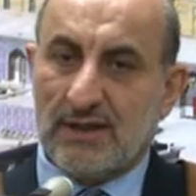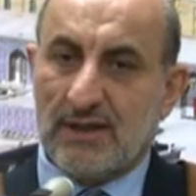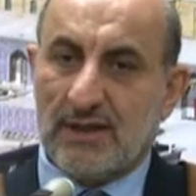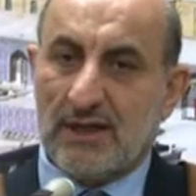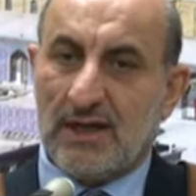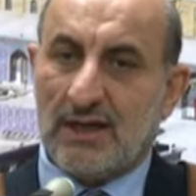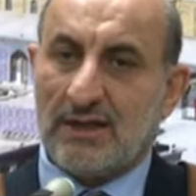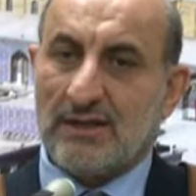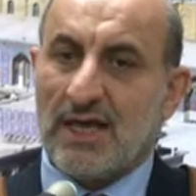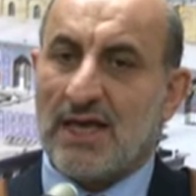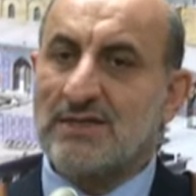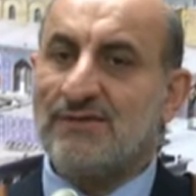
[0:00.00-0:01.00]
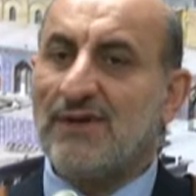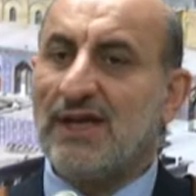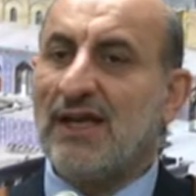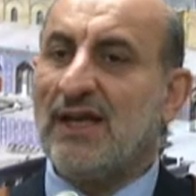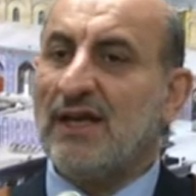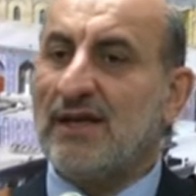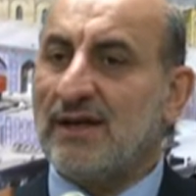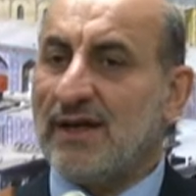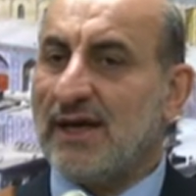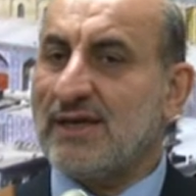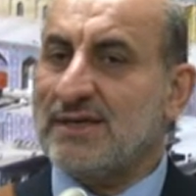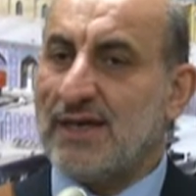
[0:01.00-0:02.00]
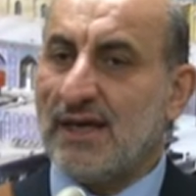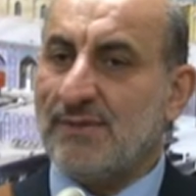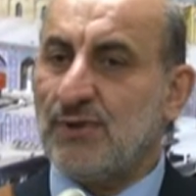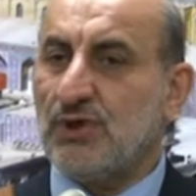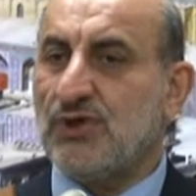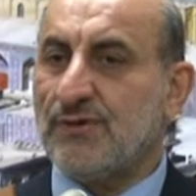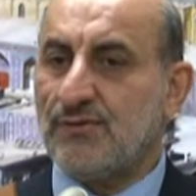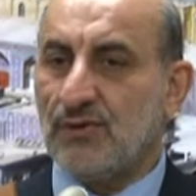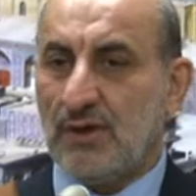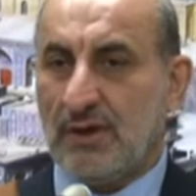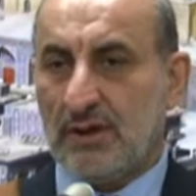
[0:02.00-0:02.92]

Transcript: and it has very nice and beautiful